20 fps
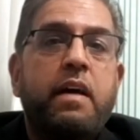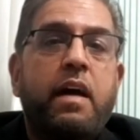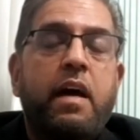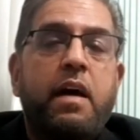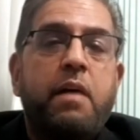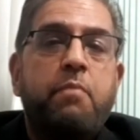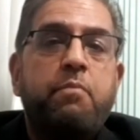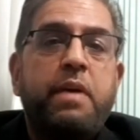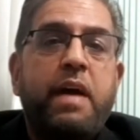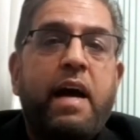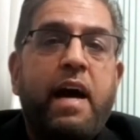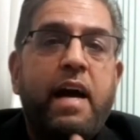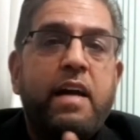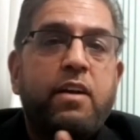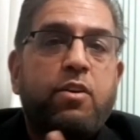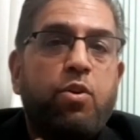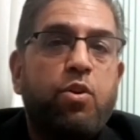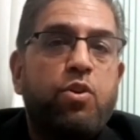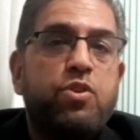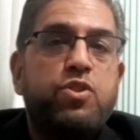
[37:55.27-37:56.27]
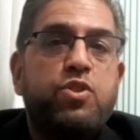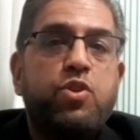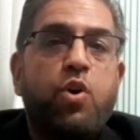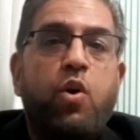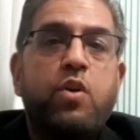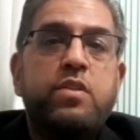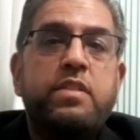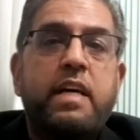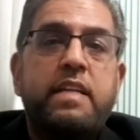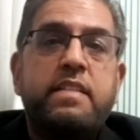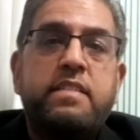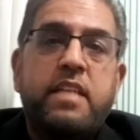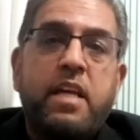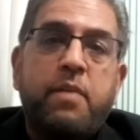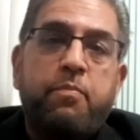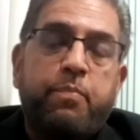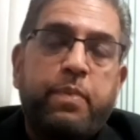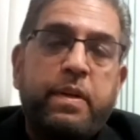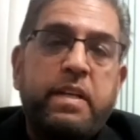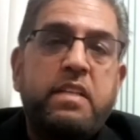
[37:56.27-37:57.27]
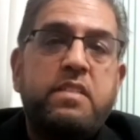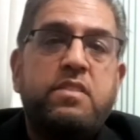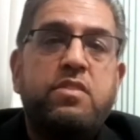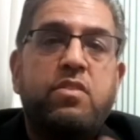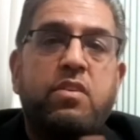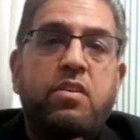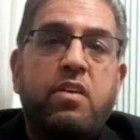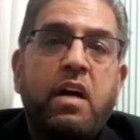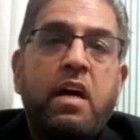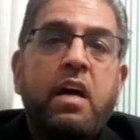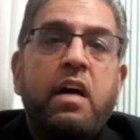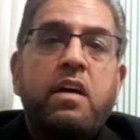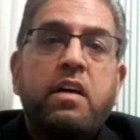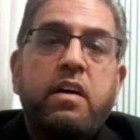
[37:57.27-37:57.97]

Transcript: behind closed doors and say, please, you know, uh,